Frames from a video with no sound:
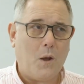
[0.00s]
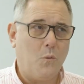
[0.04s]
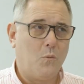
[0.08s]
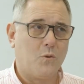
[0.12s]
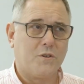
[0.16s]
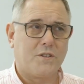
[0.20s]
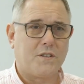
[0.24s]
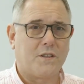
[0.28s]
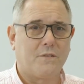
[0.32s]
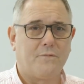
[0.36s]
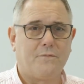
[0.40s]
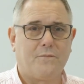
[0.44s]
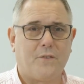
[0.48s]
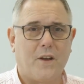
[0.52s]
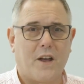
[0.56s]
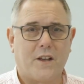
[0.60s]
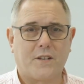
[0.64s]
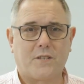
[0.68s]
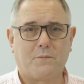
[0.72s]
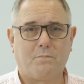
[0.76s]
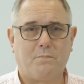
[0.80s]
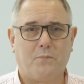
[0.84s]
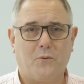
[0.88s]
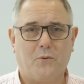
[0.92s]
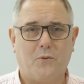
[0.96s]
was the
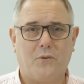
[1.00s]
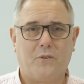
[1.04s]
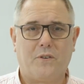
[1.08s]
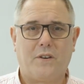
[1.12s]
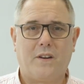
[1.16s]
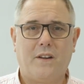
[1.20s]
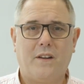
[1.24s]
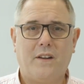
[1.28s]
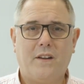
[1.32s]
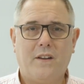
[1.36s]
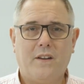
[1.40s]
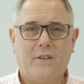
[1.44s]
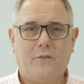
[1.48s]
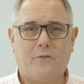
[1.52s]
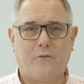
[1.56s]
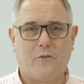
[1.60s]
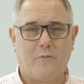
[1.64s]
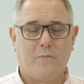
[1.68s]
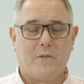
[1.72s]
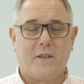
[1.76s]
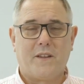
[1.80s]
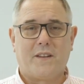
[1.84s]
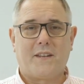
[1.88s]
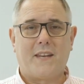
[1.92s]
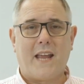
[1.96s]
firstborn
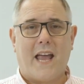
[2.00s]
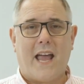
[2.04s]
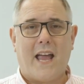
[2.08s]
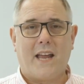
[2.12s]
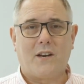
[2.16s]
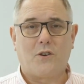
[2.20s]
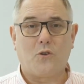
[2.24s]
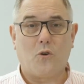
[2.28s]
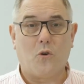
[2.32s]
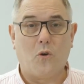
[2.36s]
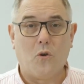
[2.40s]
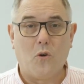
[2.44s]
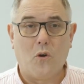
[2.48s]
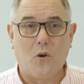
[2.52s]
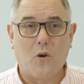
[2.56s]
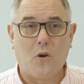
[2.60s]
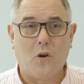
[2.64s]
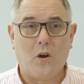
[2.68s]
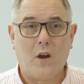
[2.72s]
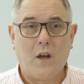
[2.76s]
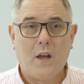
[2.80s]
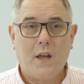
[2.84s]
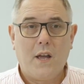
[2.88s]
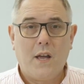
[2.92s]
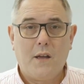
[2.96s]
from the dead.
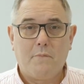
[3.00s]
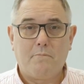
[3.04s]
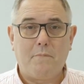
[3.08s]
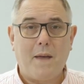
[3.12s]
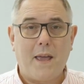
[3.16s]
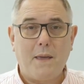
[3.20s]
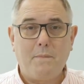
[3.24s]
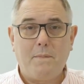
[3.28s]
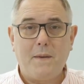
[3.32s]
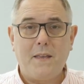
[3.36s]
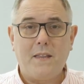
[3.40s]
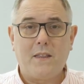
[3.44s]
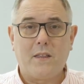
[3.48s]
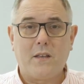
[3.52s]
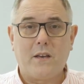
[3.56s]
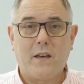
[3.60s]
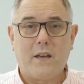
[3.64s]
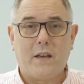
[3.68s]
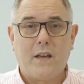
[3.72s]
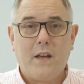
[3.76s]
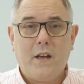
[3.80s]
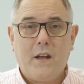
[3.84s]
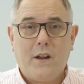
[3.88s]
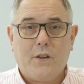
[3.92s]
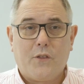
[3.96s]
Or maybe
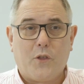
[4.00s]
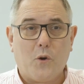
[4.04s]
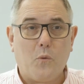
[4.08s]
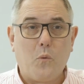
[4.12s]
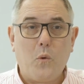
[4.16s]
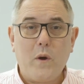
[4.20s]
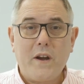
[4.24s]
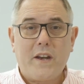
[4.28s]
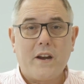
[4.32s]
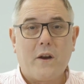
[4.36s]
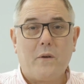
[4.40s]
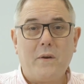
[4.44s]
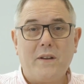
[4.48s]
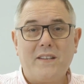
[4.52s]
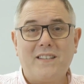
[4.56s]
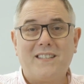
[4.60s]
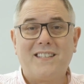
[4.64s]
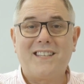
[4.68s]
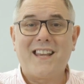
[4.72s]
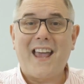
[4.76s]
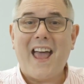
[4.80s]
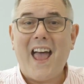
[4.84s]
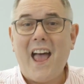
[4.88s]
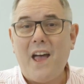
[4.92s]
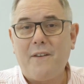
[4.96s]
the widow in
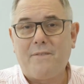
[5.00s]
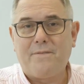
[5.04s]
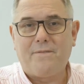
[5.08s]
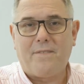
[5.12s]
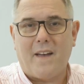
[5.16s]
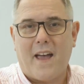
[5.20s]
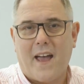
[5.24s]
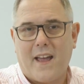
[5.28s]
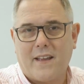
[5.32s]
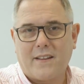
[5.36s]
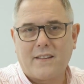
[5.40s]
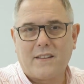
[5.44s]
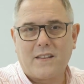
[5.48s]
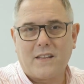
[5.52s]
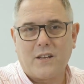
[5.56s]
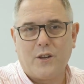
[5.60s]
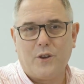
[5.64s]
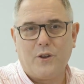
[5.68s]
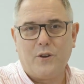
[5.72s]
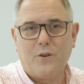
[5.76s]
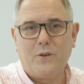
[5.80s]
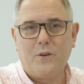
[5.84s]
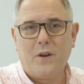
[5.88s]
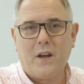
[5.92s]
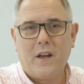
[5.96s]
Zarephath,
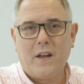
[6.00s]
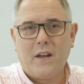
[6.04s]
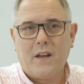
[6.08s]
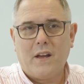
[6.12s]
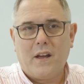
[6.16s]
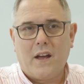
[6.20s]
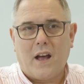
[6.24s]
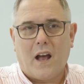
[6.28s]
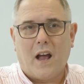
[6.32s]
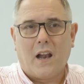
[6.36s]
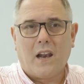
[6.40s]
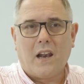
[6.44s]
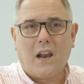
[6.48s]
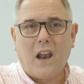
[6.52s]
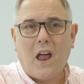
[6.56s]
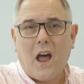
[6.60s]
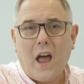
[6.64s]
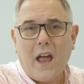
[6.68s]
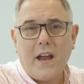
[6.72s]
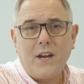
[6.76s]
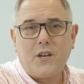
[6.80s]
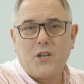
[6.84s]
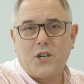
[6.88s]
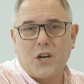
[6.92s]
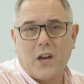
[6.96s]
who
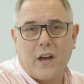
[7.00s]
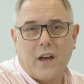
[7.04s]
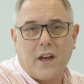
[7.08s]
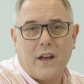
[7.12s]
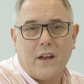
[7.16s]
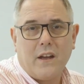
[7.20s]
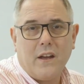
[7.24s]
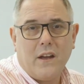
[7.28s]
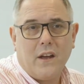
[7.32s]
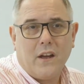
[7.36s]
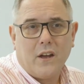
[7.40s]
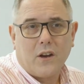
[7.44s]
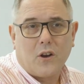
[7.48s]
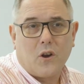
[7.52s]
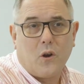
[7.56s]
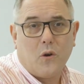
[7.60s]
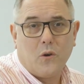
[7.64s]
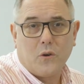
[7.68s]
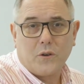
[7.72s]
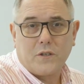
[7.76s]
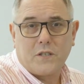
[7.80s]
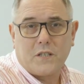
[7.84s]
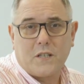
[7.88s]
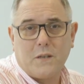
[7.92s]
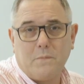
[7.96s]
Elijah
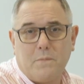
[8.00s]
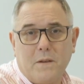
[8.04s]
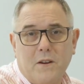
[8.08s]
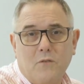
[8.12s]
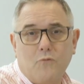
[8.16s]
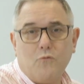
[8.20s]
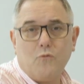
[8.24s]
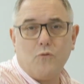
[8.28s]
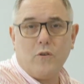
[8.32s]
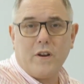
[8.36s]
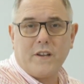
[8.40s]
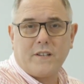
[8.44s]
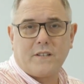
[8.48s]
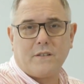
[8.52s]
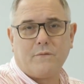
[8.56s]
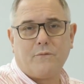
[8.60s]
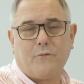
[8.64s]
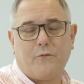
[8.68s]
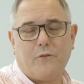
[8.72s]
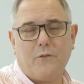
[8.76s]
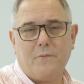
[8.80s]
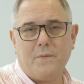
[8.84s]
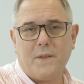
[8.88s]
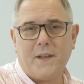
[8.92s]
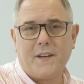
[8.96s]
caused to be risen
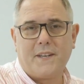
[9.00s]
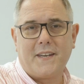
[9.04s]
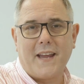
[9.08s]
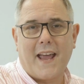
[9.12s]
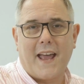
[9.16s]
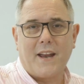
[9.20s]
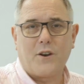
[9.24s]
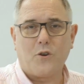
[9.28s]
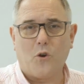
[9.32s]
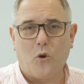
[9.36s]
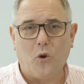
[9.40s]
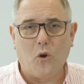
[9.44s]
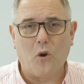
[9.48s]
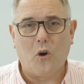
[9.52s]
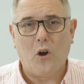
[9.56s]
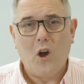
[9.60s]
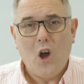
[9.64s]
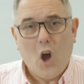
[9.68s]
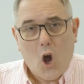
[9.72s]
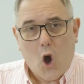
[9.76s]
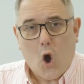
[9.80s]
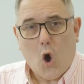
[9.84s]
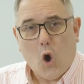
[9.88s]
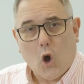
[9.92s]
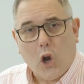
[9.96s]
from the dead.
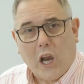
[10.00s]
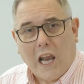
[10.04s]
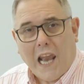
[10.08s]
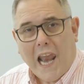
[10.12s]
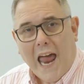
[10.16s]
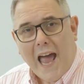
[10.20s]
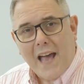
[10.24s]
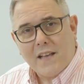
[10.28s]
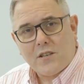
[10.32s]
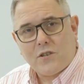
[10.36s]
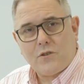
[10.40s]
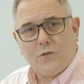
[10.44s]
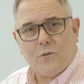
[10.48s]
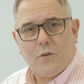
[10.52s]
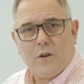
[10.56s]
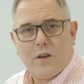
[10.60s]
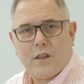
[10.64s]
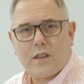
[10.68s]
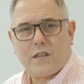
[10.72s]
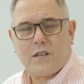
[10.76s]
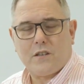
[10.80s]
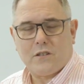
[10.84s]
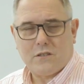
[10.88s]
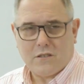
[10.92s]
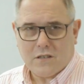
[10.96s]
Or
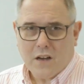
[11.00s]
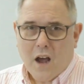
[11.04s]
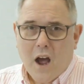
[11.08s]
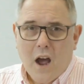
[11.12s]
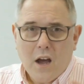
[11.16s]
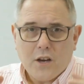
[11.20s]
Lazarus.